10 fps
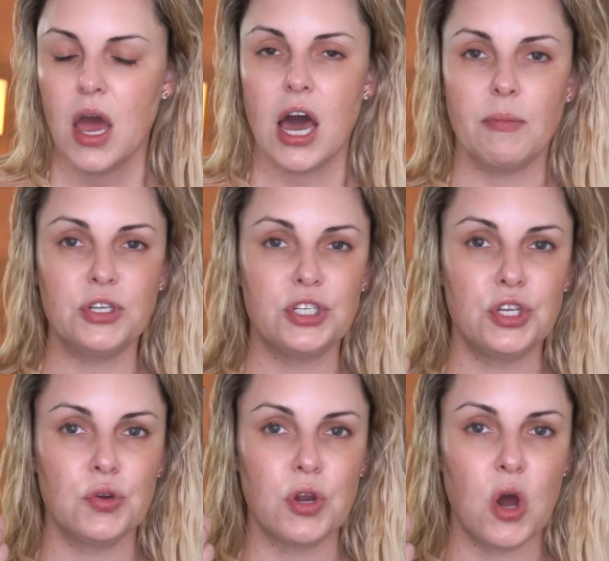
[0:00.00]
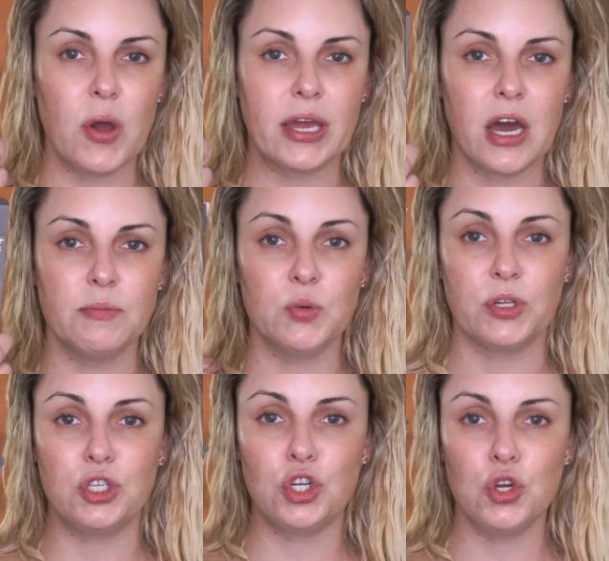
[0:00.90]
And just so you know, it comes
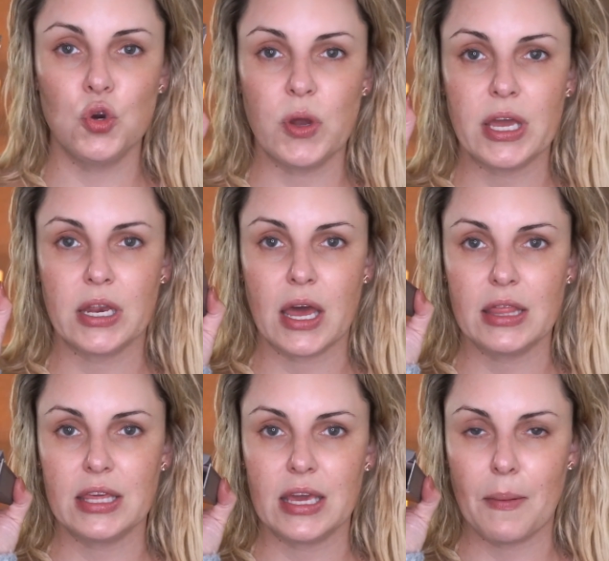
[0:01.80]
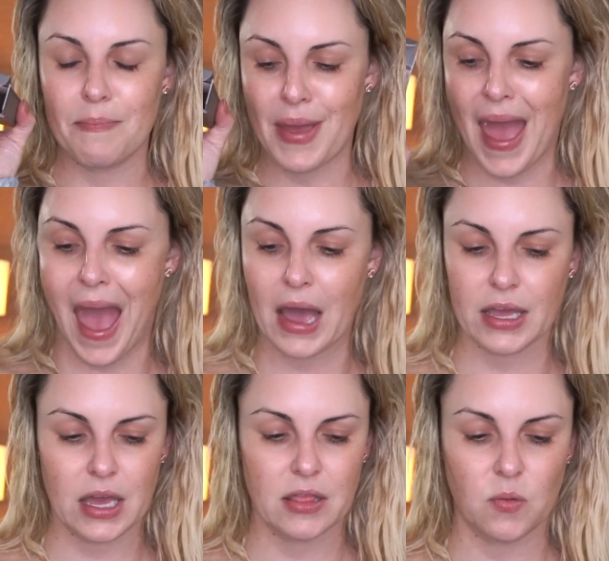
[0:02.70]
with two in the pack,
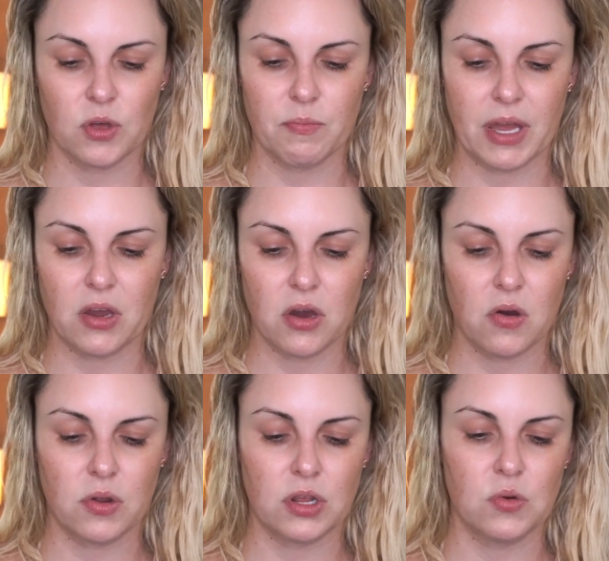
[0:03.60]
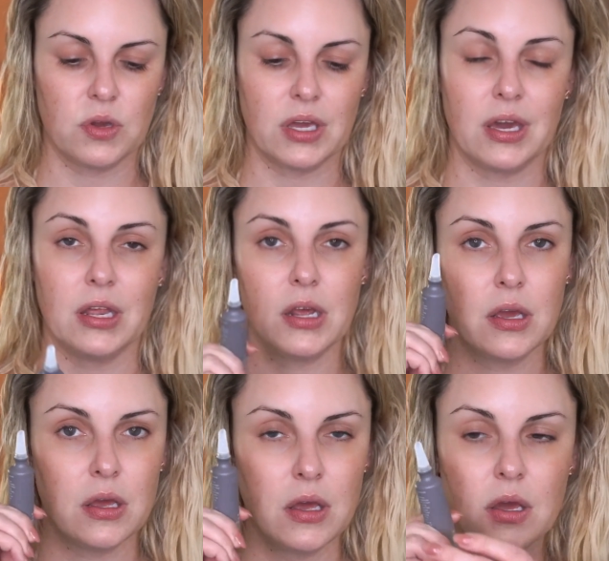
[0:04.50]
and then with my code, you can get
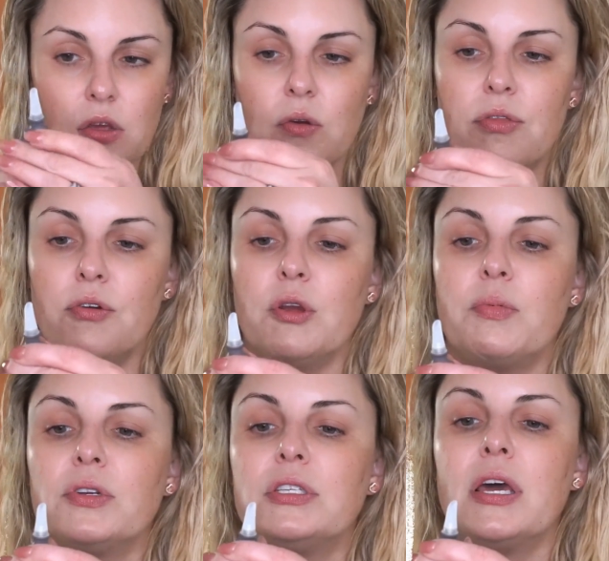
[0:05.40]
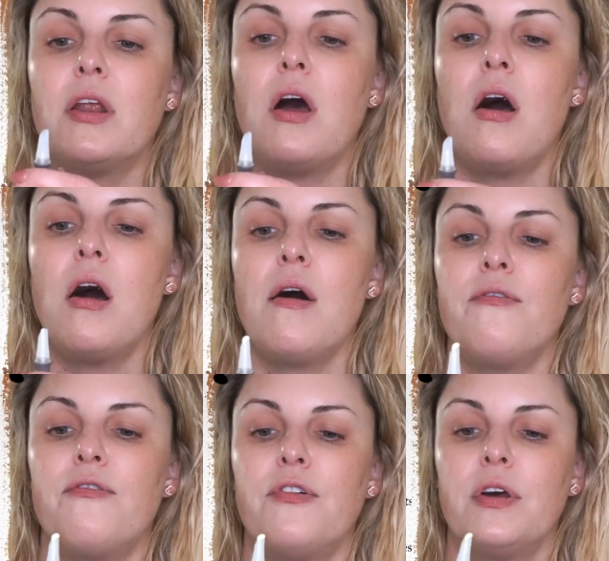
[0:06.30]
your 30%
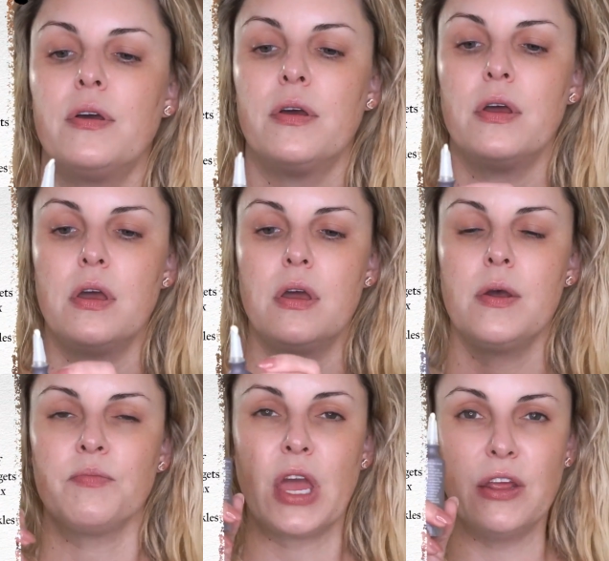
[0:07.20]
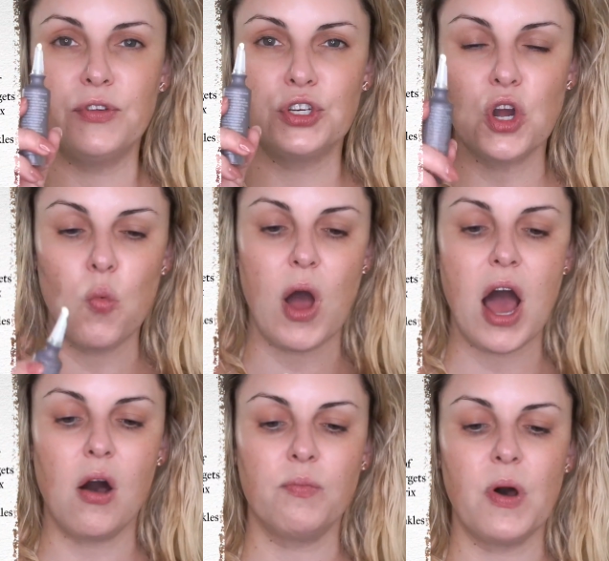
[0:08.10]
off. And if you should go,
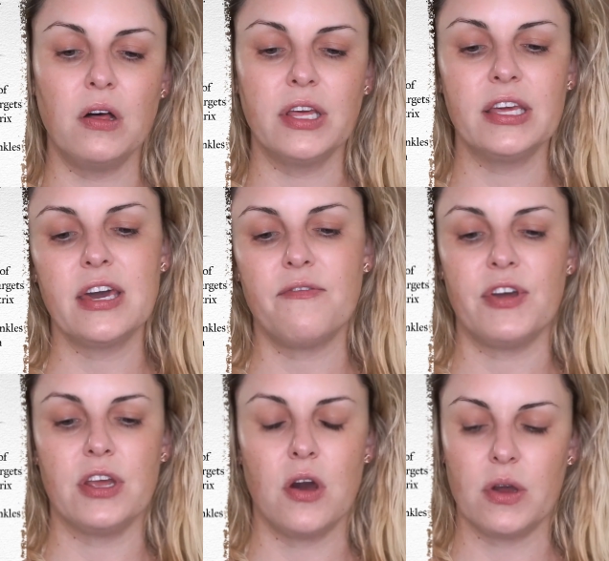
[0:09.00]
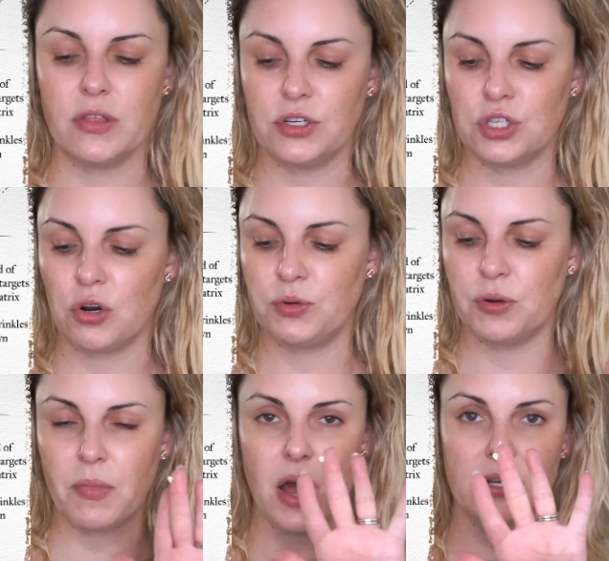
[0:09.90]
I'll link that video in the
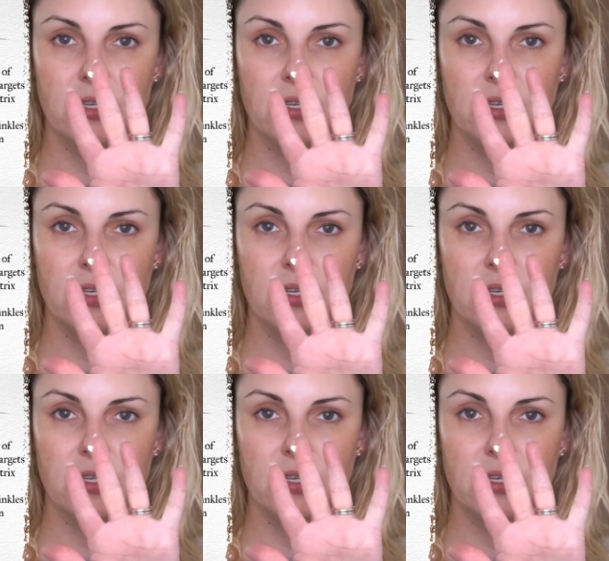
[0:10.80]
description box.